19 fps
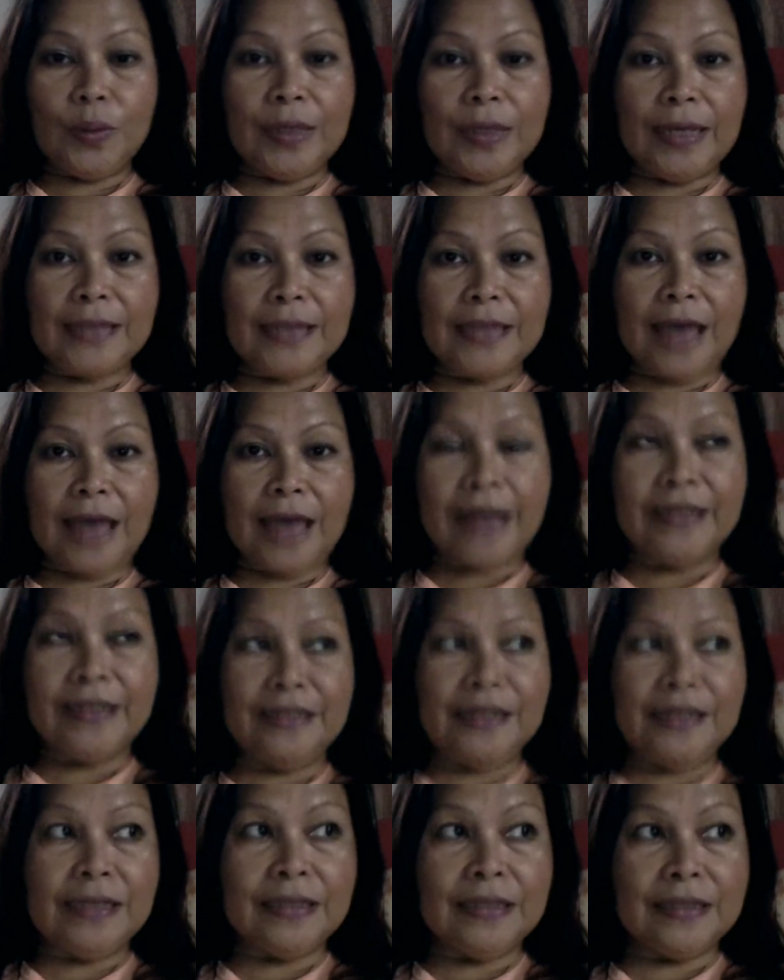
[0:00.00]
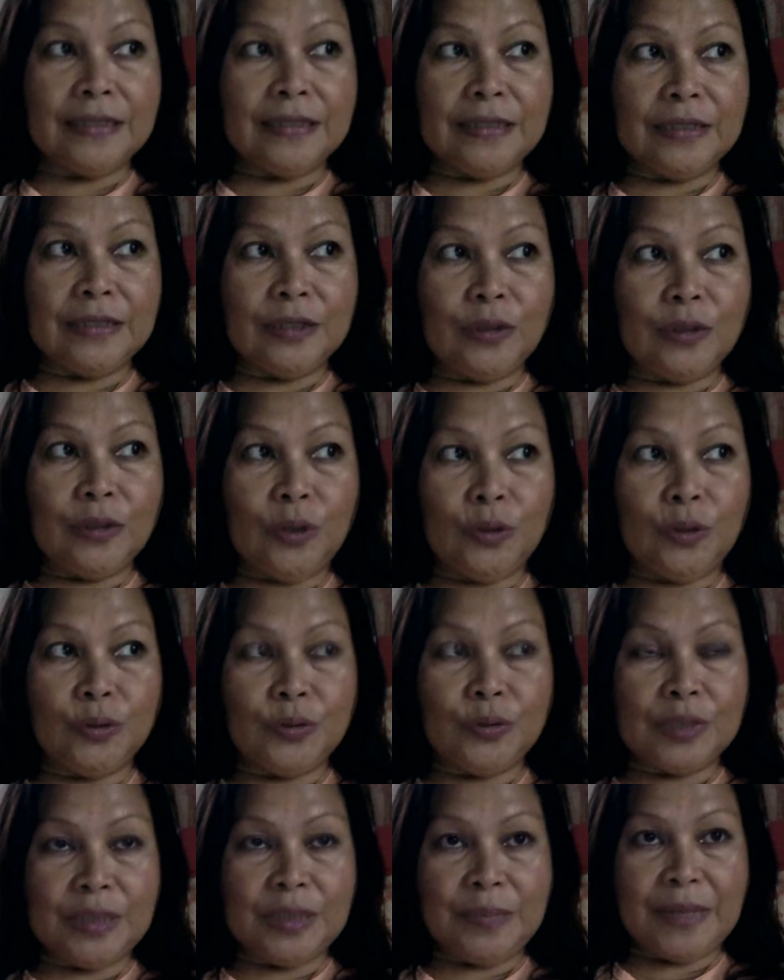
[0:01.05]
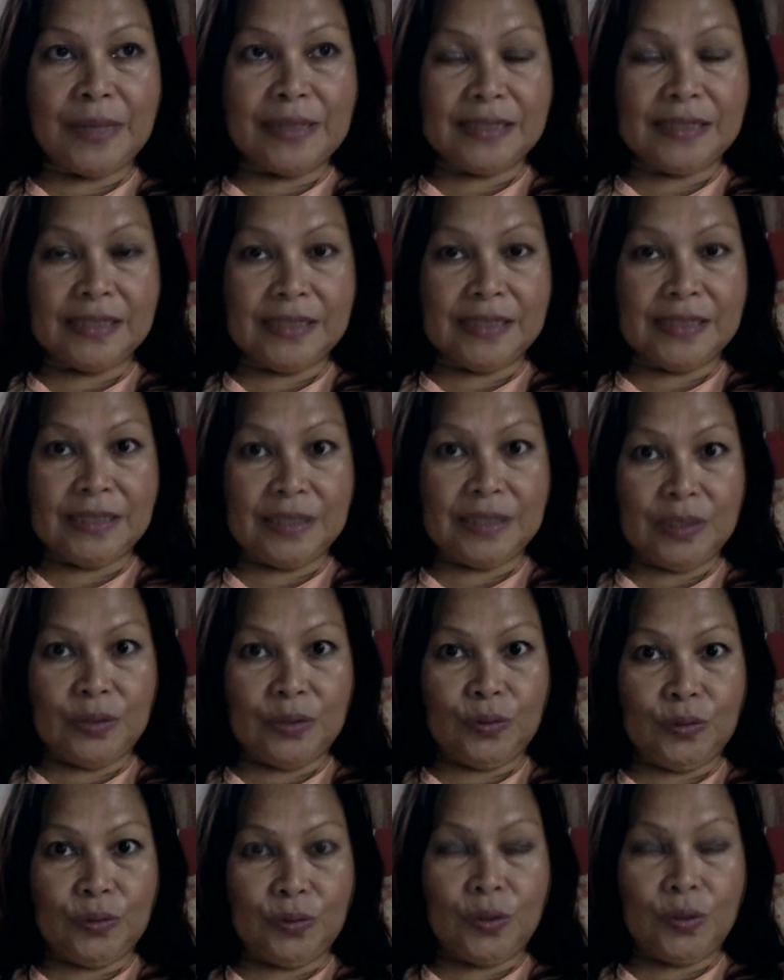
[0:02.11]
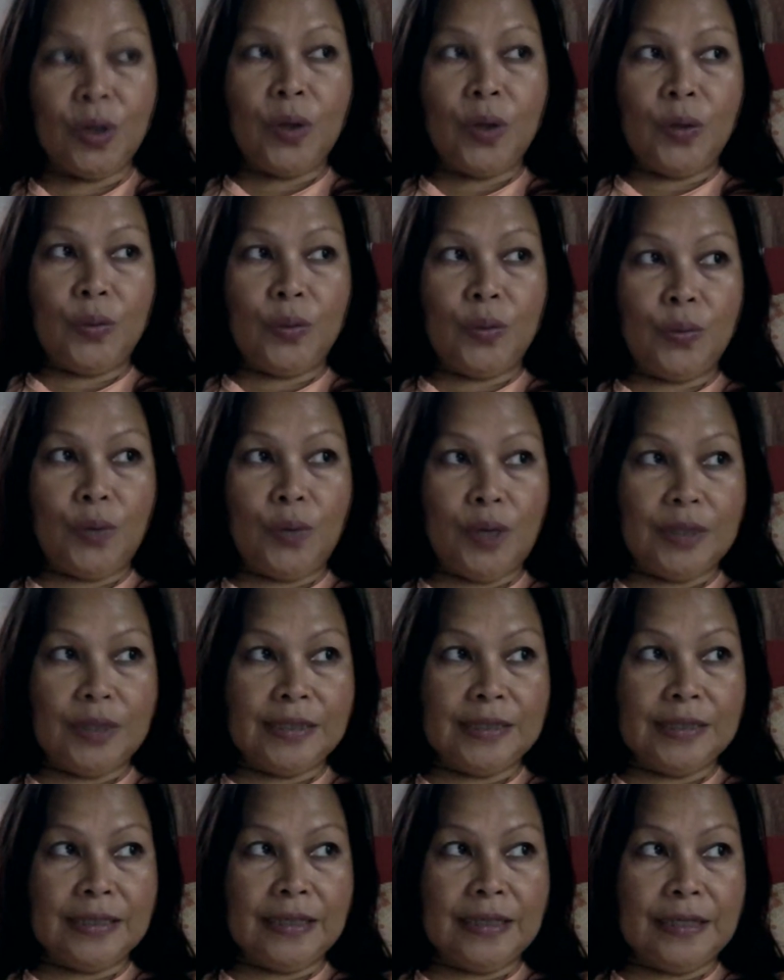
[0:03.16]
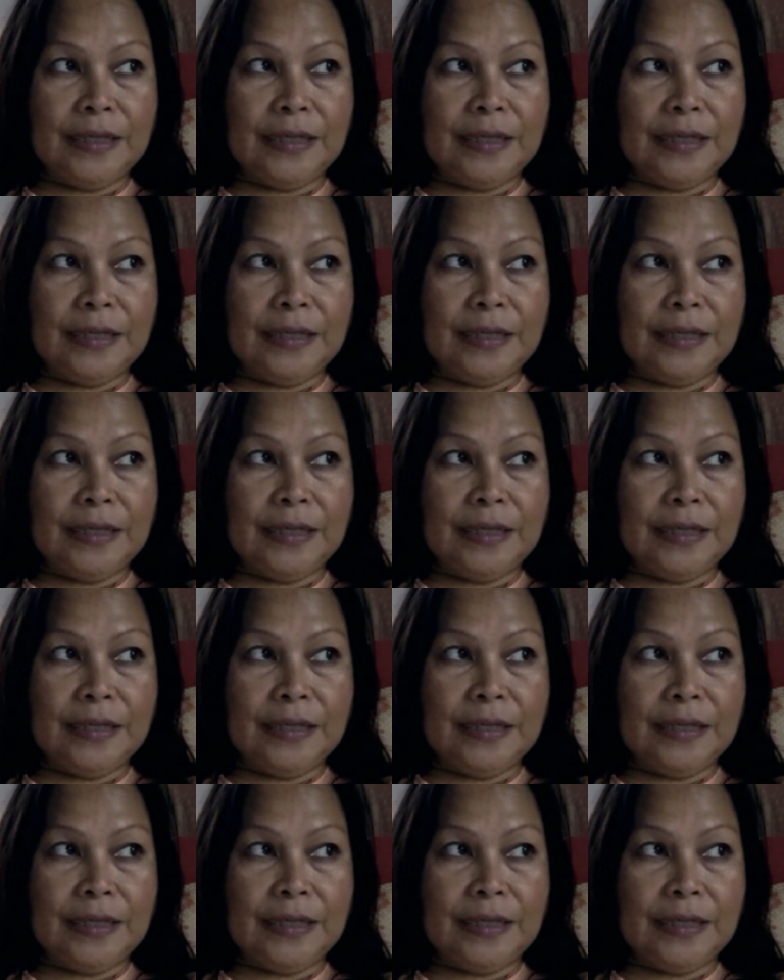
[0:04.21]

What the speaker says: yes, I did go to see my sister who was